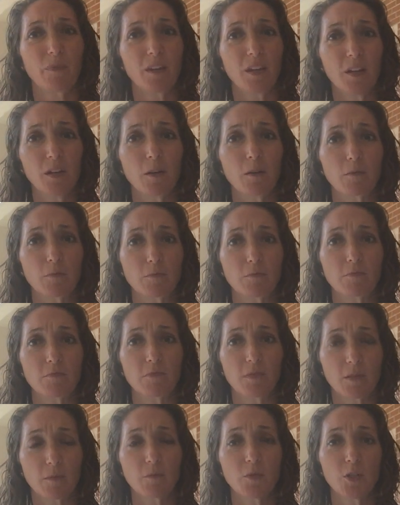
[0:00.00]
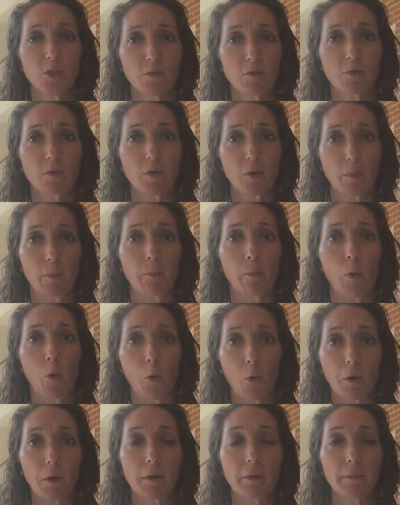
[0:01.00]
you know, some children are
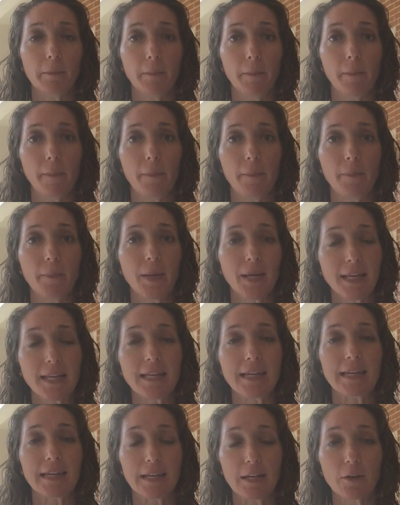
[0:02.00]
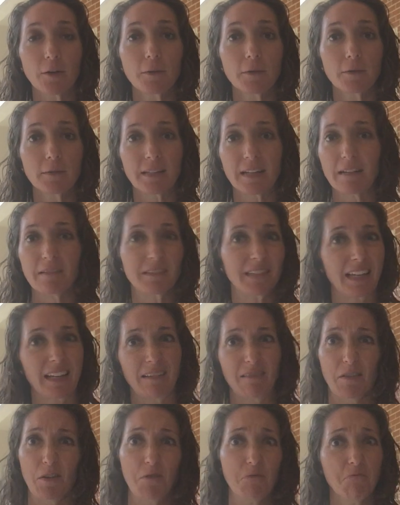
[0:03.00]
born picky eaters? And I was like,
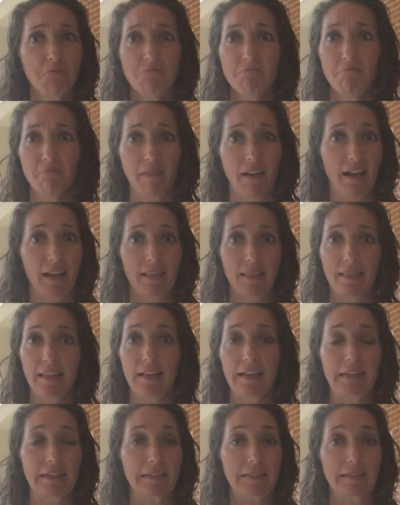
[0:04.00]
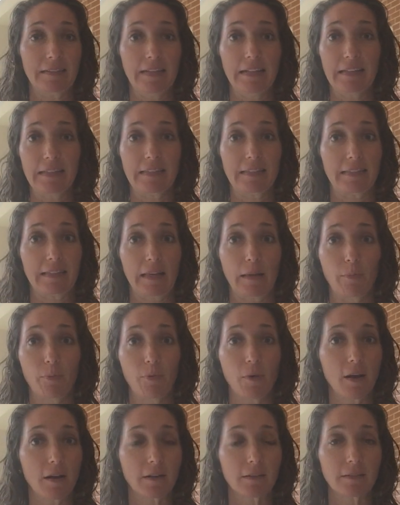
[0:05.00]
no, I think it's a
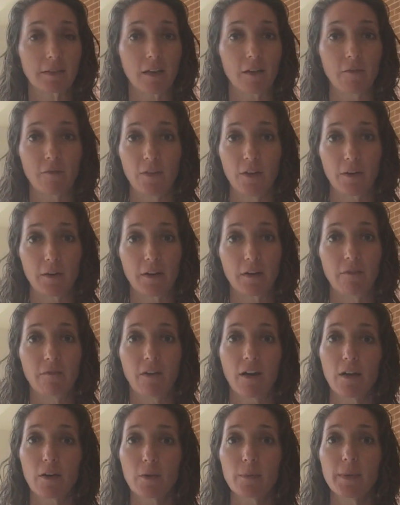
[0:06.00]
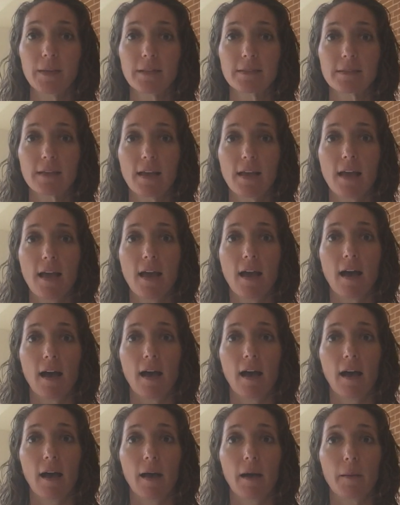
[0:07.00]
product of their environment.
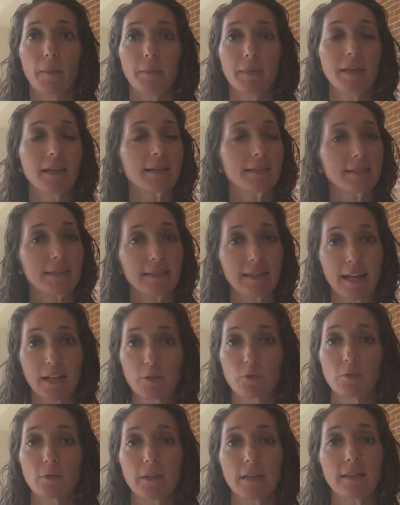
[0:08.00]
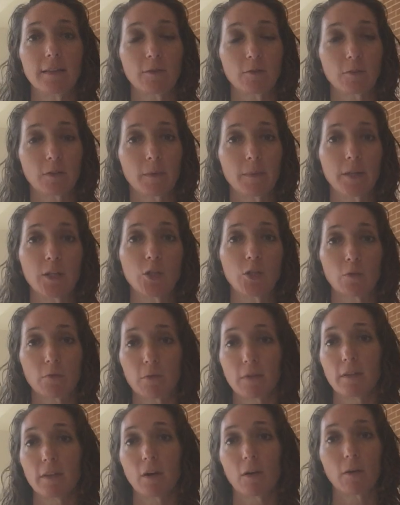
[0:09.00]
Yes, naturally, there's going to be
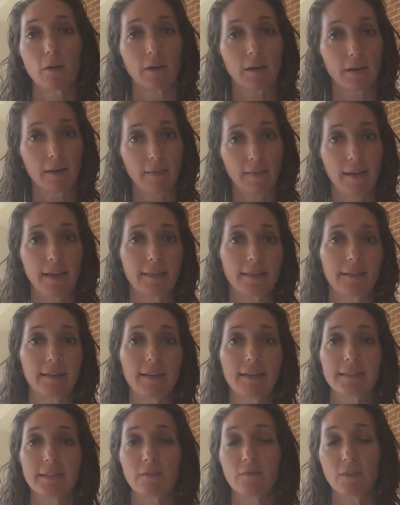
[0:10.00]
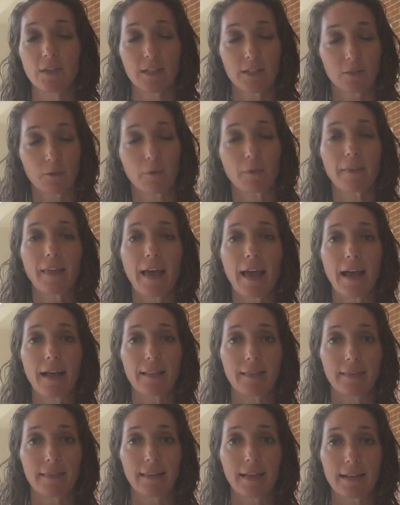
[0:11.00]
children that aren't going to like the taste of this or that,
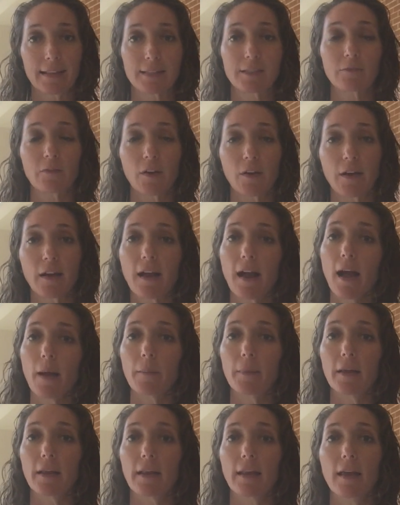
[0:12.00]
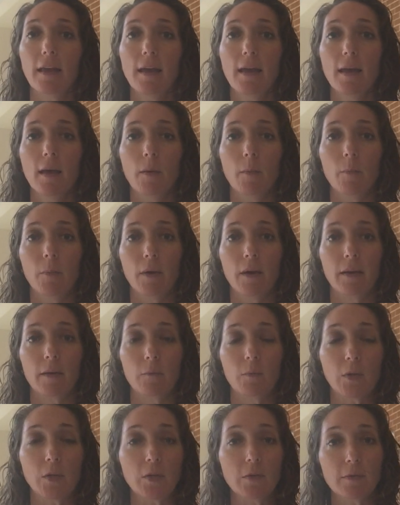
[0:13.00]
and that's very common. But
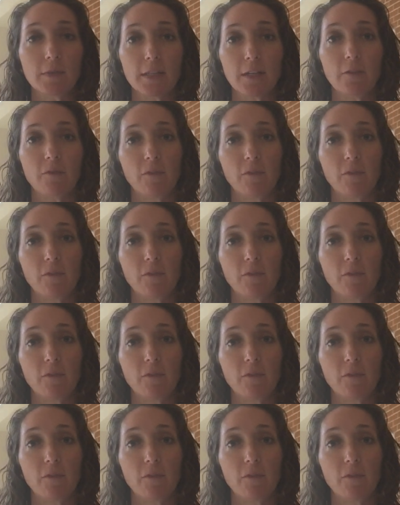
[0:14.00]
when you see